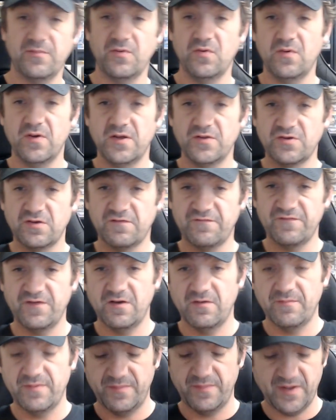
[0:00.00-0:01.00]
one just
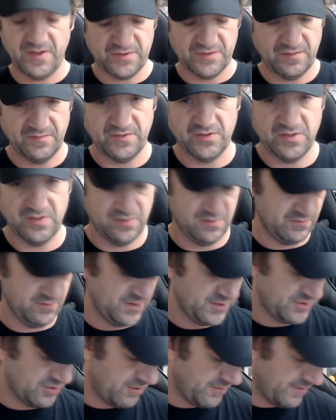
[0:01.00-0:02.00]
fell. But box number two.
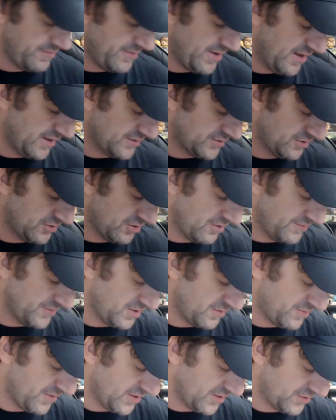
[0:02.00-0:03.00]
Let's open box. Let's open
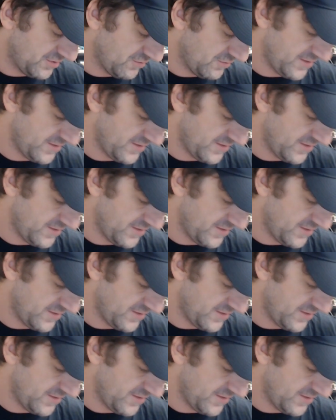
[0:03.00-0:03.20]
this box. See what we